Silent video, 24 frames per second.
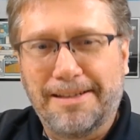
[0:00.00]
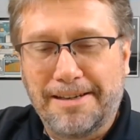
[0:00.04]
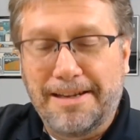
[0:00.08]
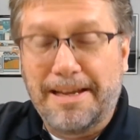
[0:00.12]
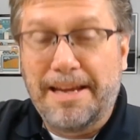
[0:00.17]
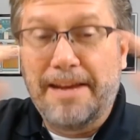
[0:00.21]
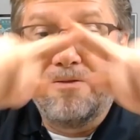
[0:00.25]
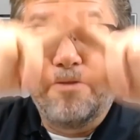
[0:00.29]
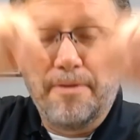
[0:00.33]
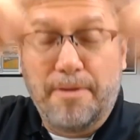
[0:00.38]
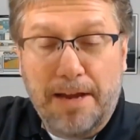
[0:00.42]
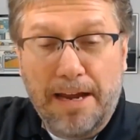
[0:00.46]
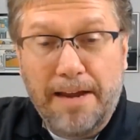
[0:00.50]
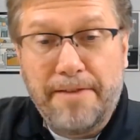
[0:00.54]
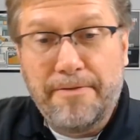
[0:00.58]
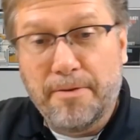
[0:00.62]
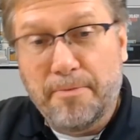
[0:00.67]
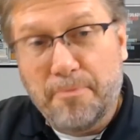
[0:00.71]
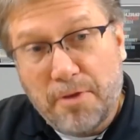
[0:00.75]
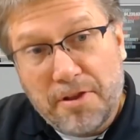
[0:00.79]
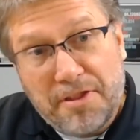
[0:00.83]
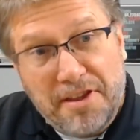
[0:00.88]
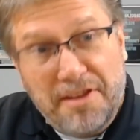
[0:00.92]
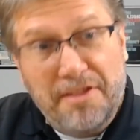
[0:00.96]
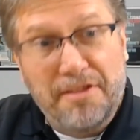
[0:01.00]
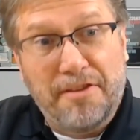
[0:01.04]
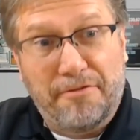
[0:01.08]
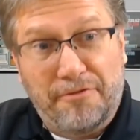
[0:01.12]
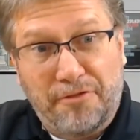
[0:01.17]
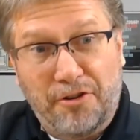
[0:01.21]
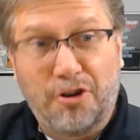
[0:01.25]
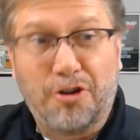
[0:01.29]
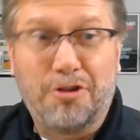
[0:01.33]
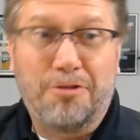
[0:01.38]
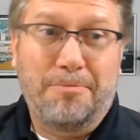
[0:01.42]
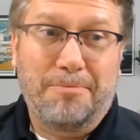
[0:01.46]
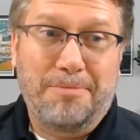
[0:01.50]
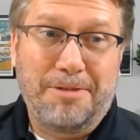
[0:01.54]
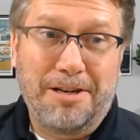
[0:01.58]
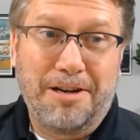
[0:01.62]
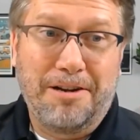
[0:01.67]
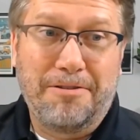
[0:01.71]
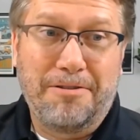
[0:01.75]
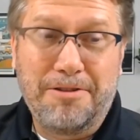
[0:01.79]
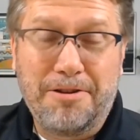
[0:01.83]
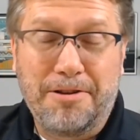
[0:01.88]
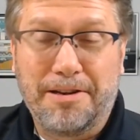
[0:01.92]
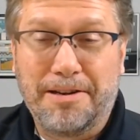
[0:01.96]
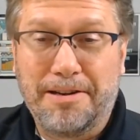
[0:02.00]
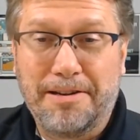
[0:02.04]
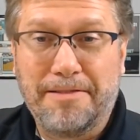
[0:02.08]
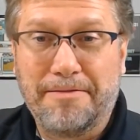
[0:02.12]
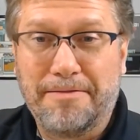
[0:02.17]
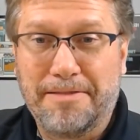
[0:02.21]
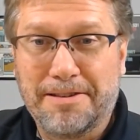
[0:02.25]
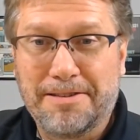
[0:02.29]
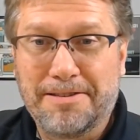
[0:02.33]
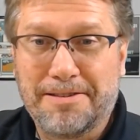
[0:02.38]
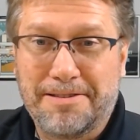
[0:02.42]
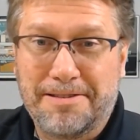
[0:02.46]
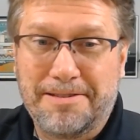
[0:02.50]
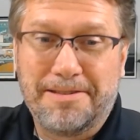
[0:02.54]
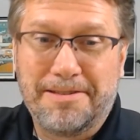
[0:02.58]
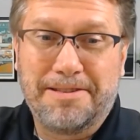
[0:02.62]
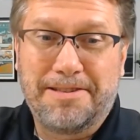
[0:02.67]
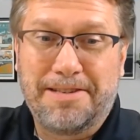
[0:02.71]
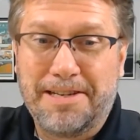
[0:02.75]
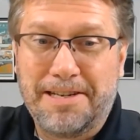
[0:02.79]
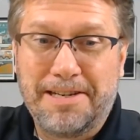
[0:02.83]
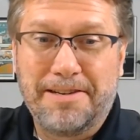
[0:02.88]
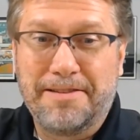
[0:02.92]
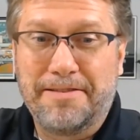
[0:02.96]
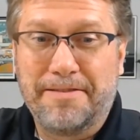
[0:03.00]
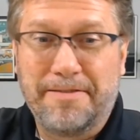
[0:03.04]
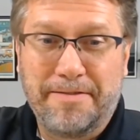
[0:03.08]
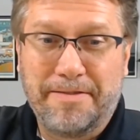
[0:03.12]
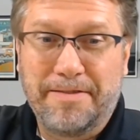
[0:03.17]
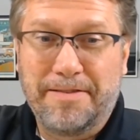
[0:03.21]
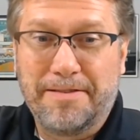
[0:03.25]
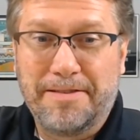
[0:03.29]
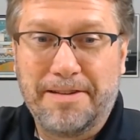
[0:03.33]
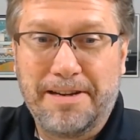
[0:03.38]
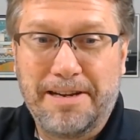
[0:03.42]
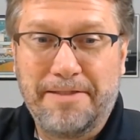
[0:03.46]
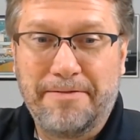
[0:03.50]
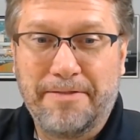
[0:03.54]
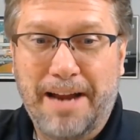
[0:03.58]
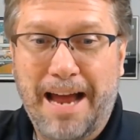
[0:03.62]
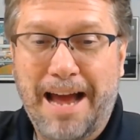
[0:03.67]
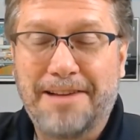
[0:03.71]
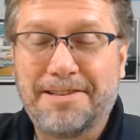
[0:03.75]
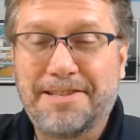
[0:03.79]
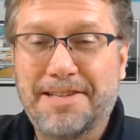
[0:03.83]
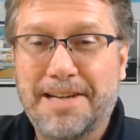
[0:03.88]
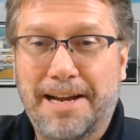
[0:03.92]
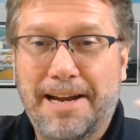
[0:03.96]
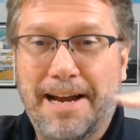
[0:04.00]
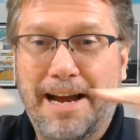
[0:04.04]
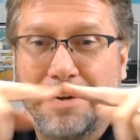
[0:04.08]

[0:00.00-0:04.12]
even within the firm, you can, this is even outside